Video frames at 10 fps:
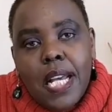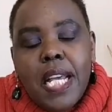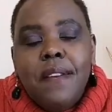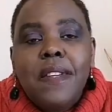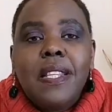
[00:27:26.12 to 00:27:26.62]

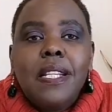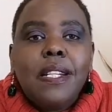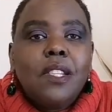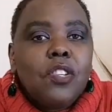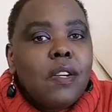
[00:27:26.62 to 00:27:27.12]
If it is
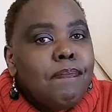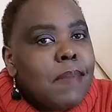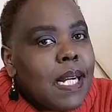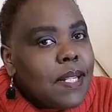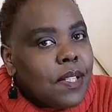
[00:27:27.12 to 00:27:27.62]
a top
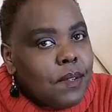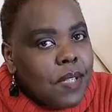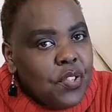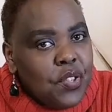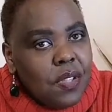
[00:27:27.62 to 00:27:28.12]
marks
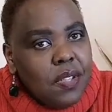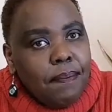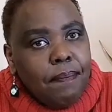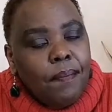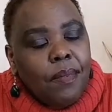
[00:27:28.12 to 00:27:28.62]
question,
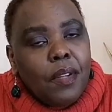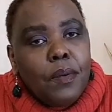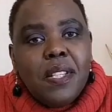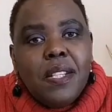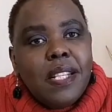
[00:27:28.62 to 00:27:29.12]

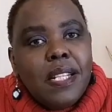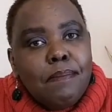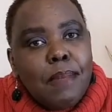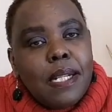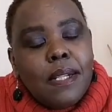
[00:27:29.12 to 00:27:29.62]
which is 8
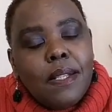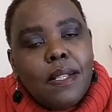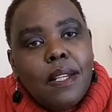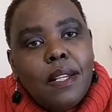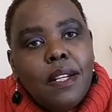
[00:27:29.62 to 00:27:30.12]

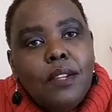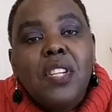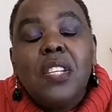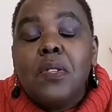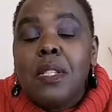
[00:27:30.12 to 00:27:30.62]
marks, you
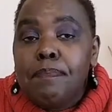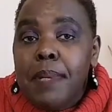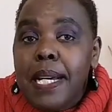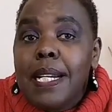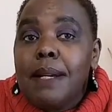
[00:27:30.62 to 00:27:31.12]
need to
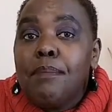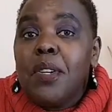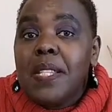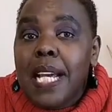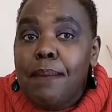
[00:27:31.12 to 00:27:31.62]
spend
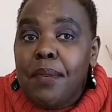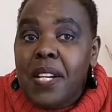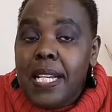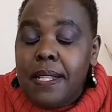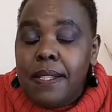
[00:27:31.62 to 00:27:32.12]
more time
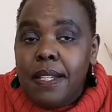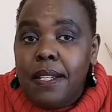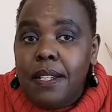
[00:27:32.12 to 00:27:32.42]
on it.